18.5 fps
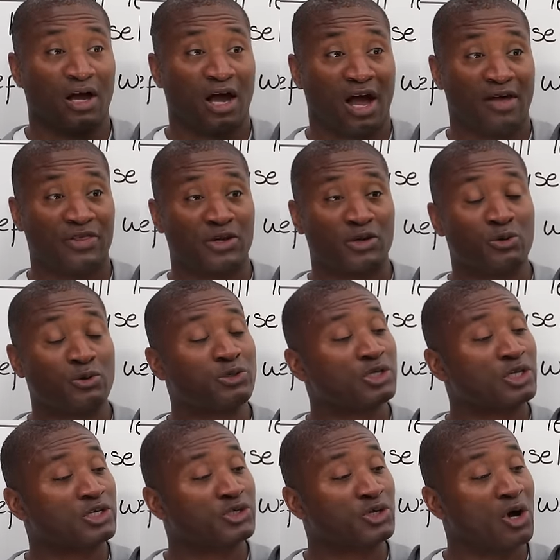And they
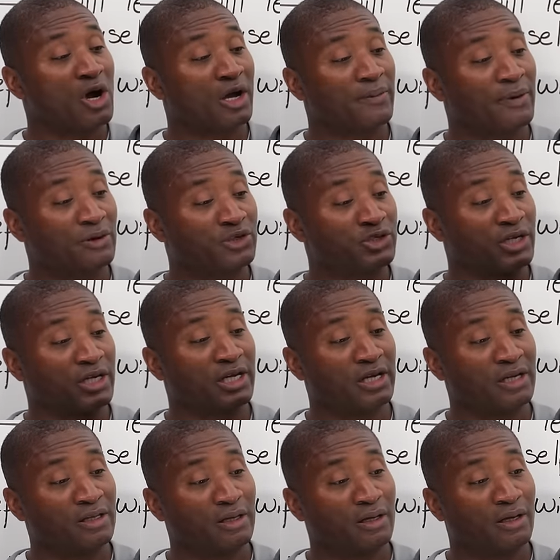usually talk about
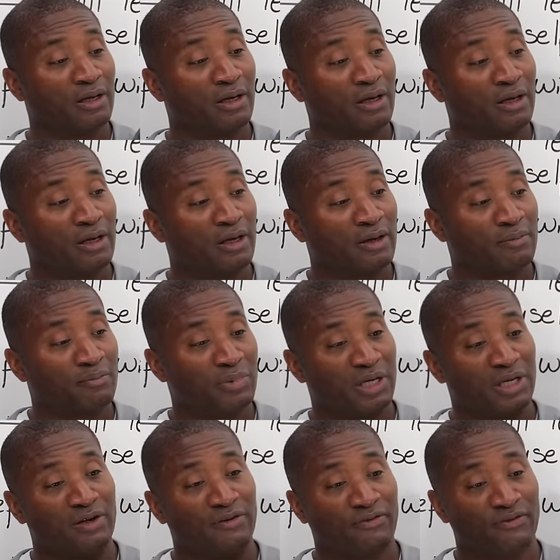chicken,
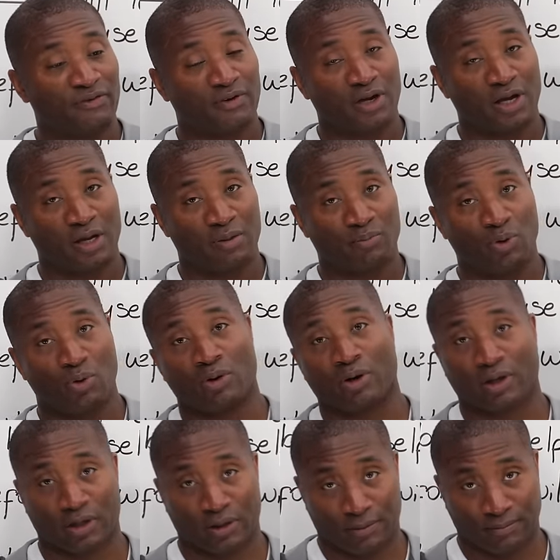beef, and
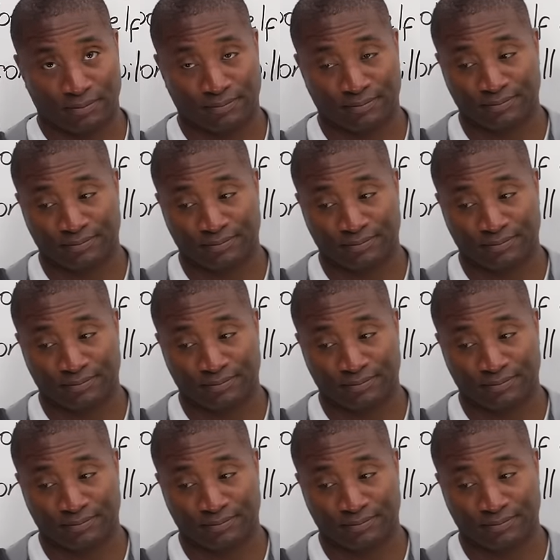pork.